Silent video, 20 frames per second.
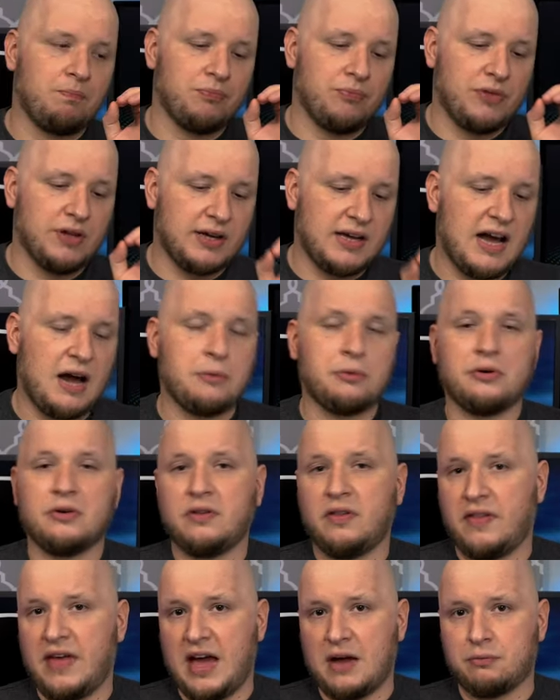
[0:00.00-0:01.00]
The counter
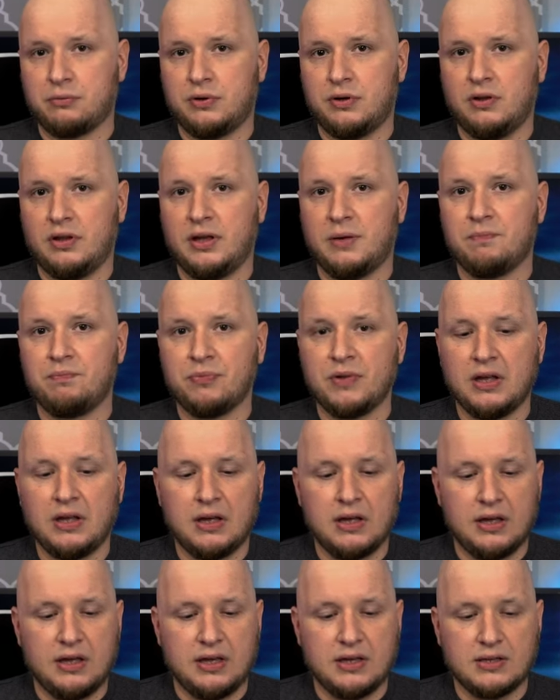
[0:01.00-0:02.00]
to that really
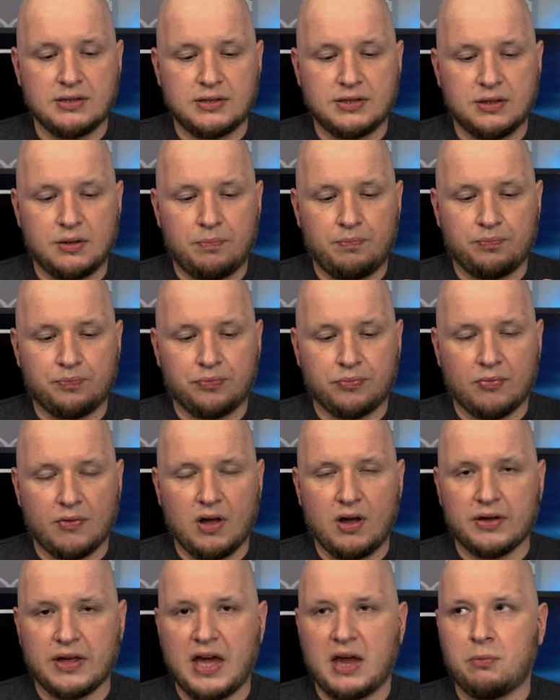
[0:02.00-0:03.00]
is,
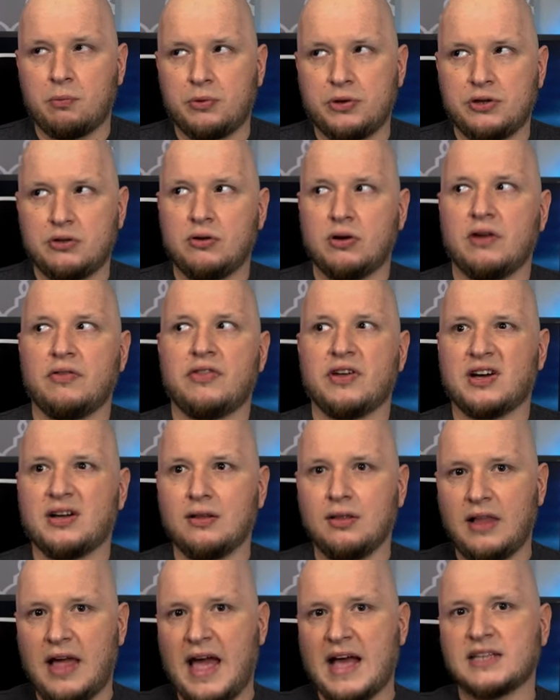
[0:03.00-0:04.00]
again, when you look at the
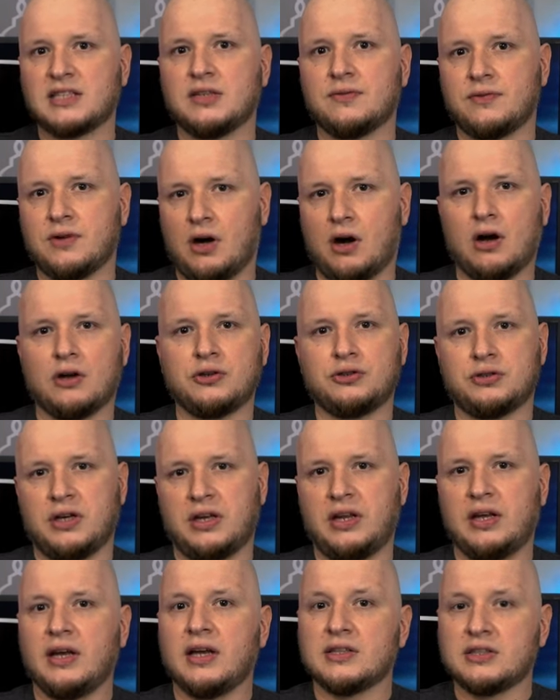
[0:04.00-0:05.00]
class of card you're
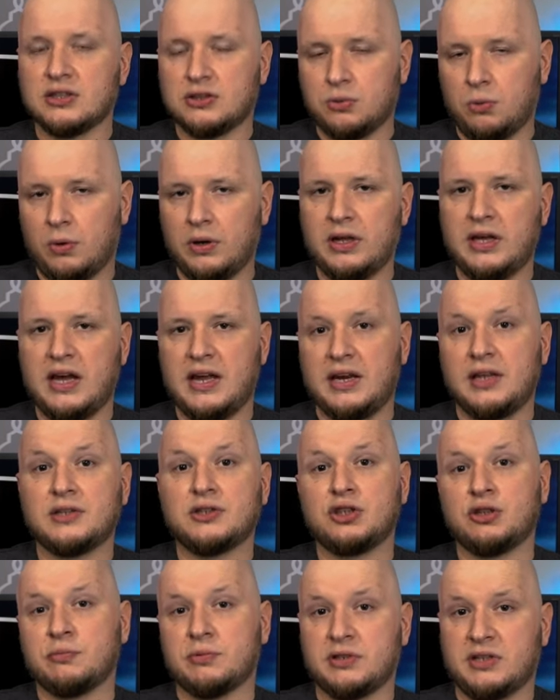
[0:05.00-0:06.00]
getting, it's a 2080
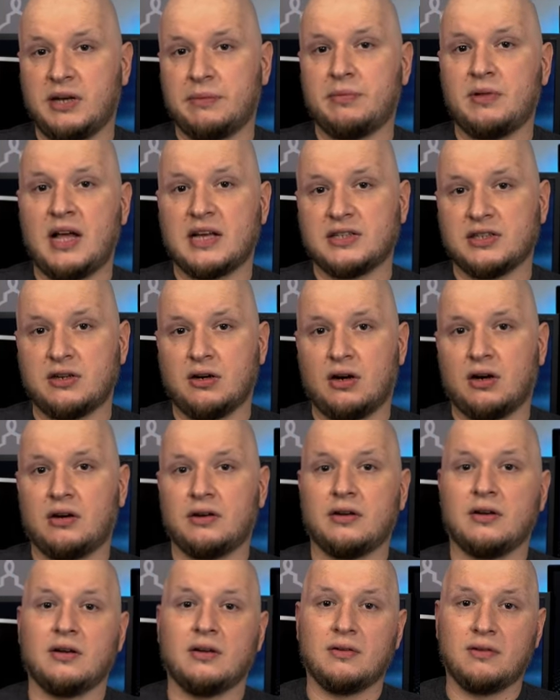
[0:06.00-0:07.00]
Super type classic
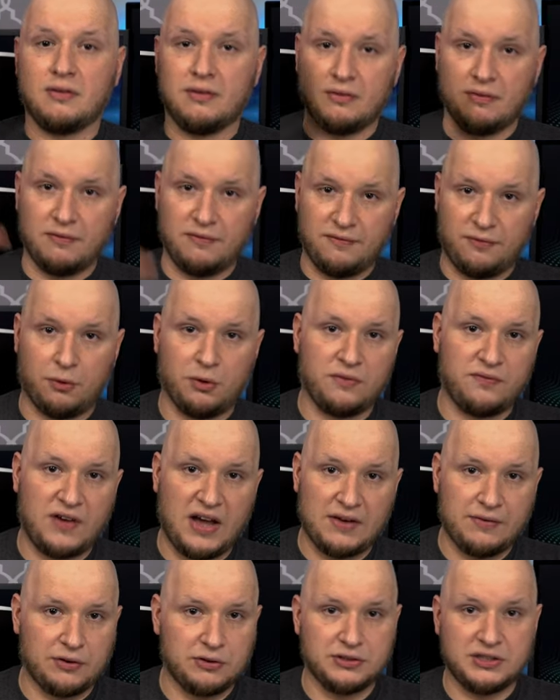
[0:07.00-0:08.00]
card for
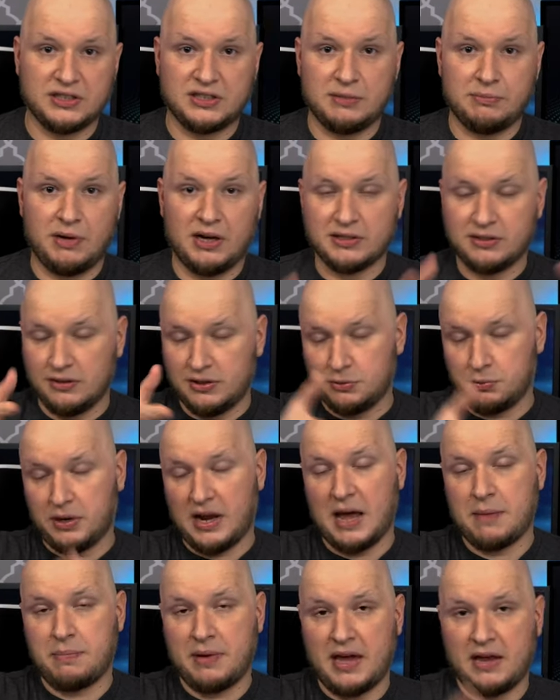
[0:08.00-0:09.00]
560 bucks, at least what
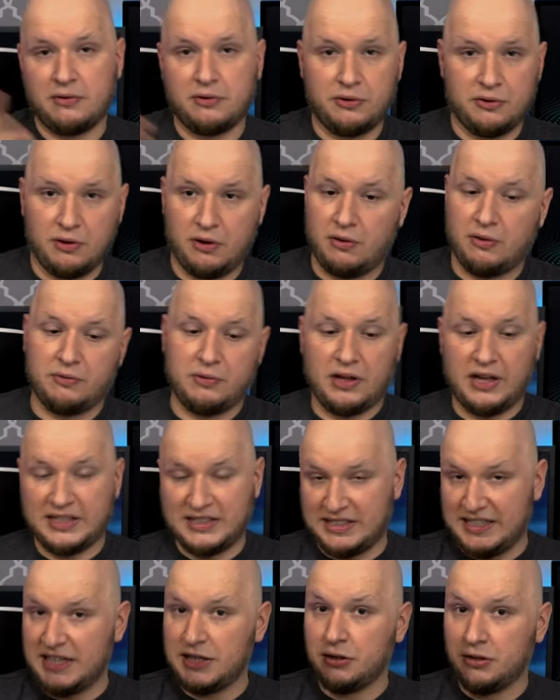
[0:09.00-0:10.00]
I paid, uh,
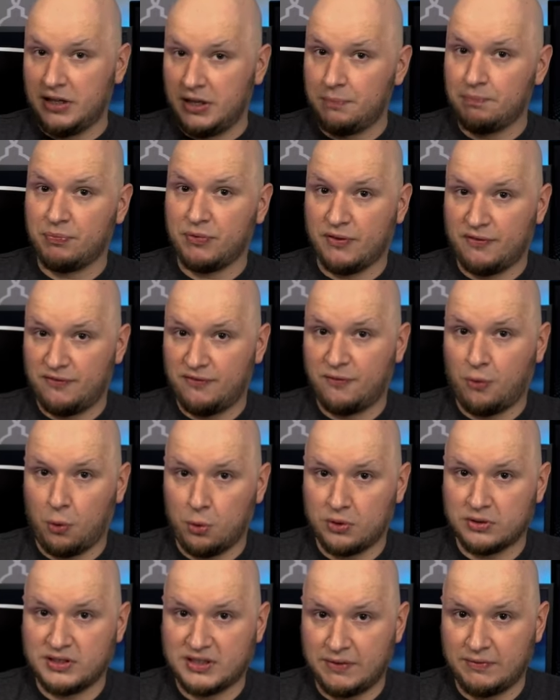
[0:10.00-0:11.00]
ideally
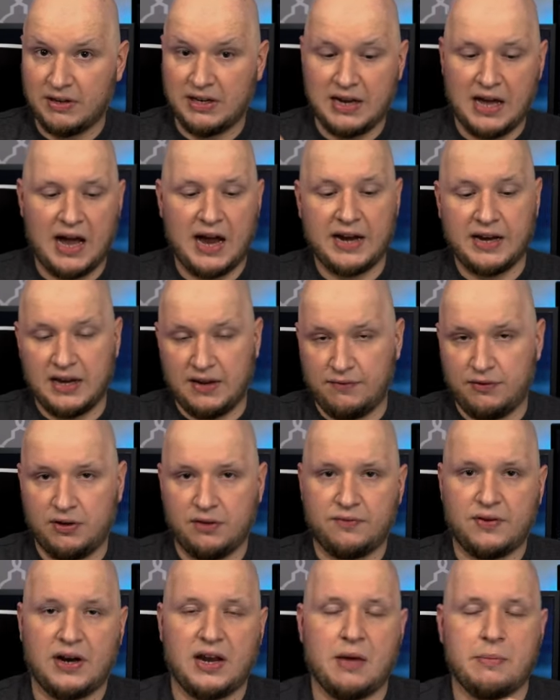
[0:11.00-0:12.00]
479 if you can
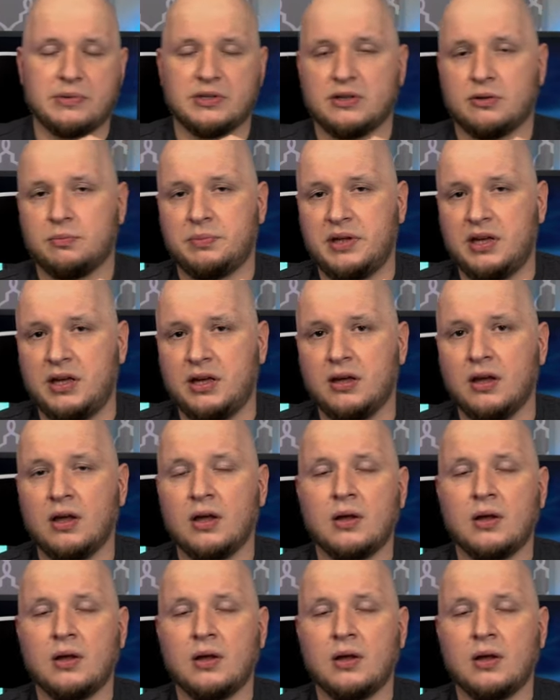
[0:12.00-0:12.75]
find an MSRP